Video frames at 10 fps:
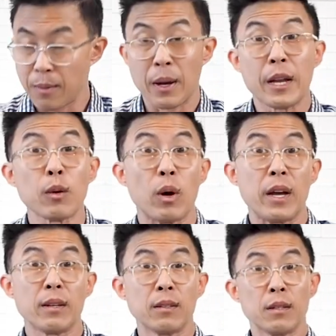
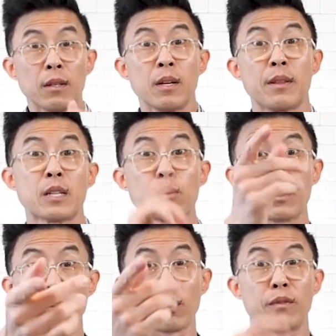Anyway, that's
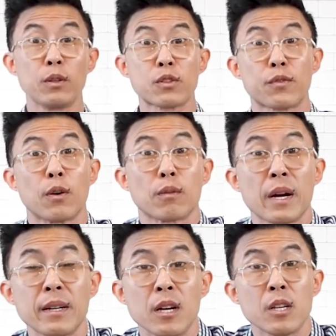what the review's for,
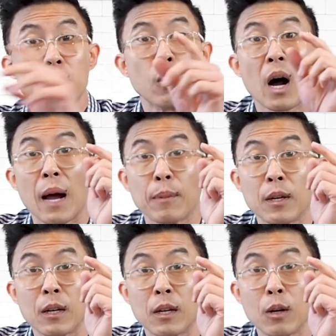right? So I'm
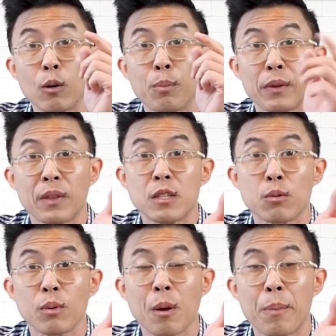gonna go put these
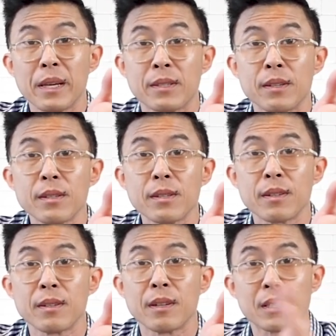through their paces
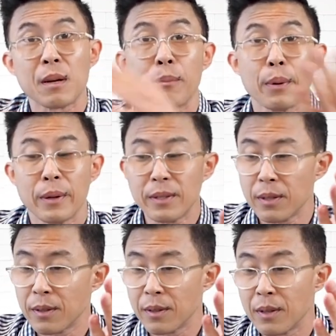at some point,
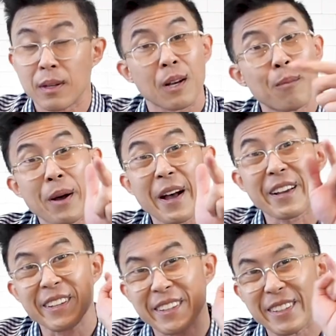come
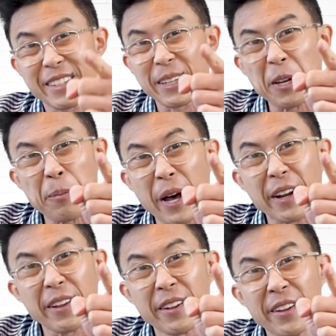back and tell you about
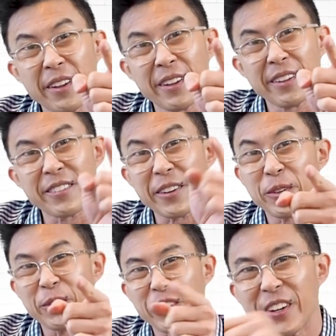it. Stay
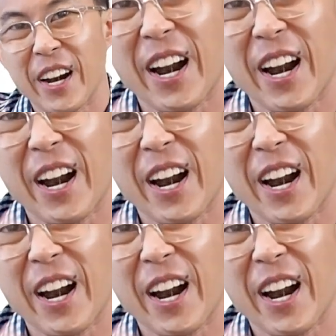tuned.